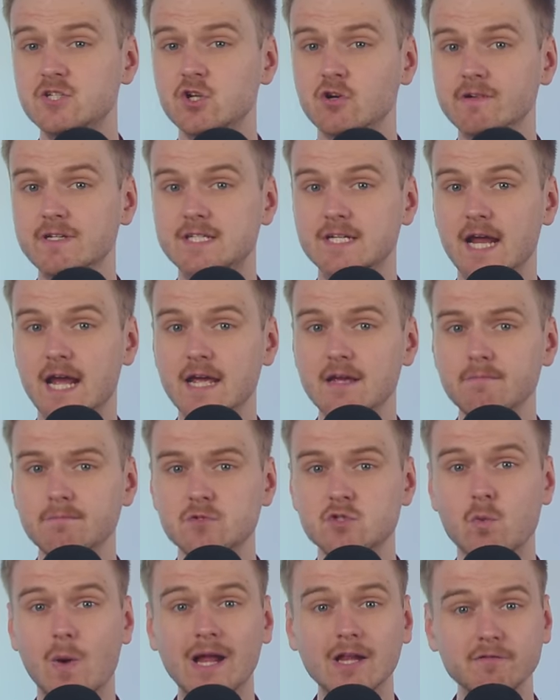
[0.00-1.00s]
story today,
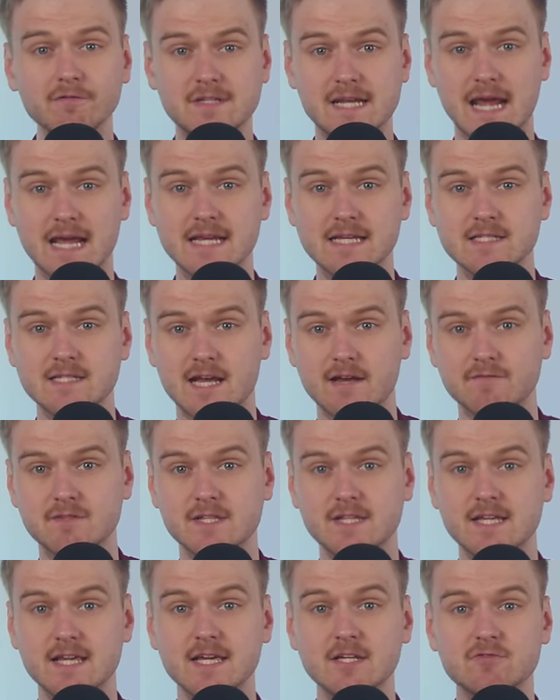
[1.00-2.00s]
12 days after
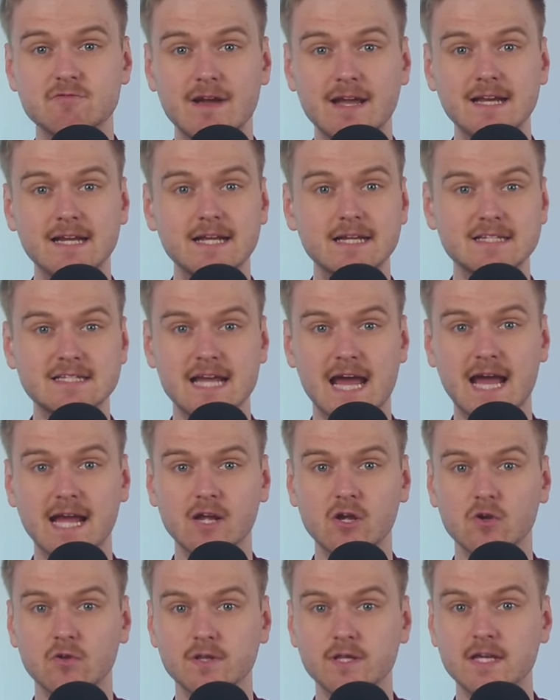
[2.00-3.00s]
the Israeli
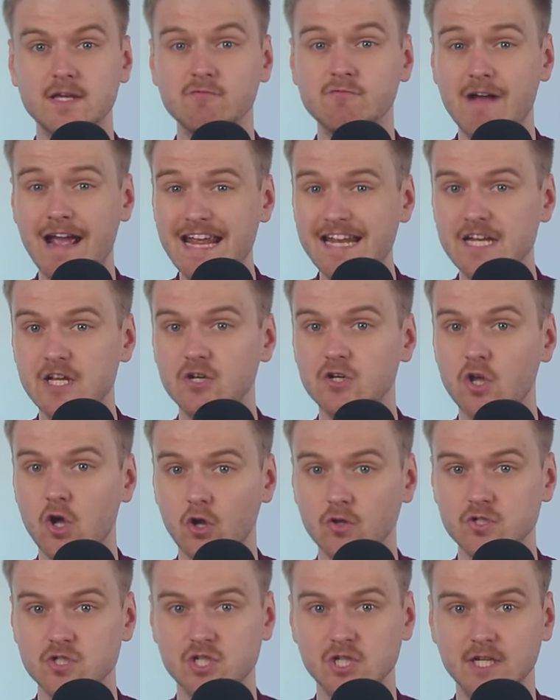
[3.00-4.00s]
attack on the Iranian
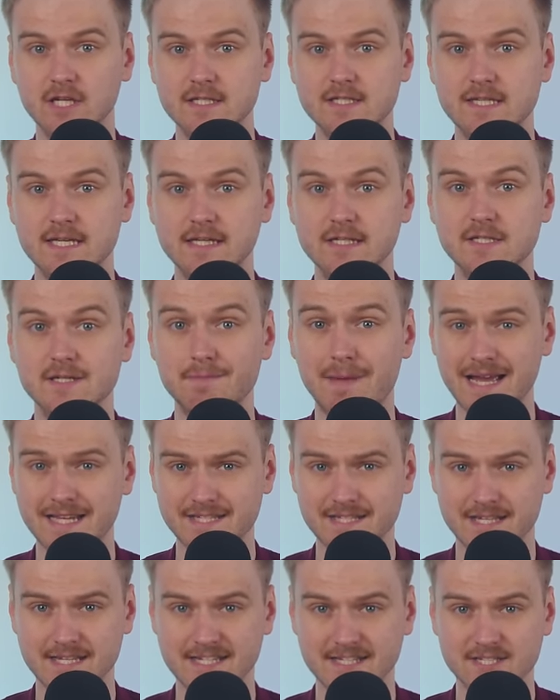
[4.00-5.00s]
consulate in
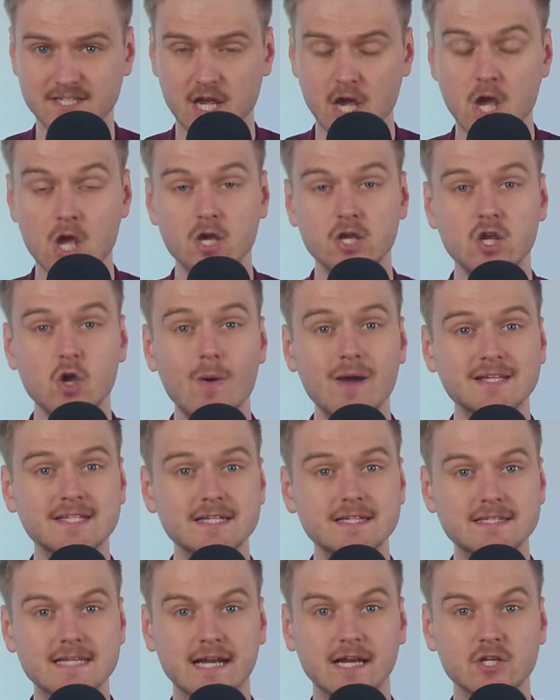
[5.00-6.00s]
Damascus, US
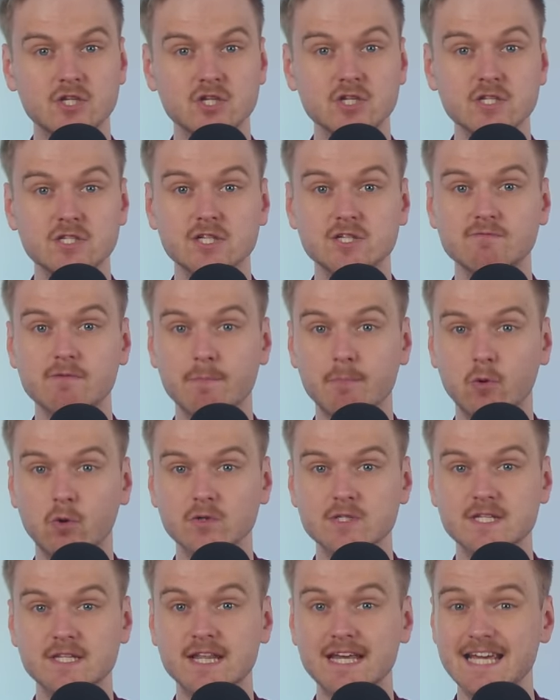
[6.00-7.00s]
intelligence has
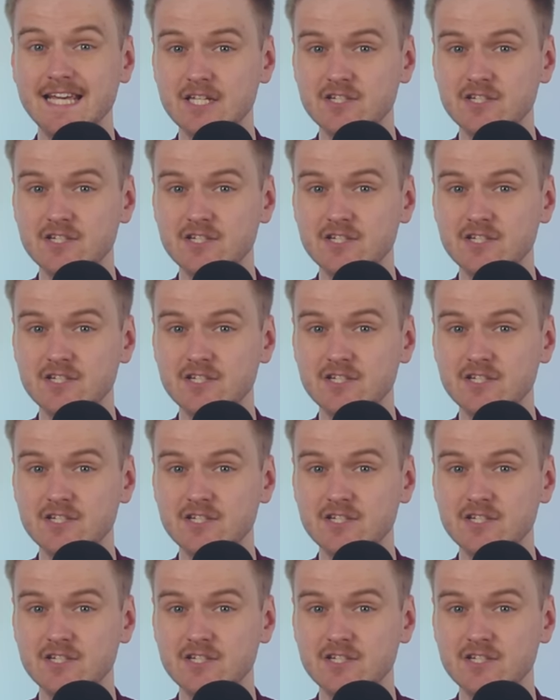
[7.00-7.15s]
reported that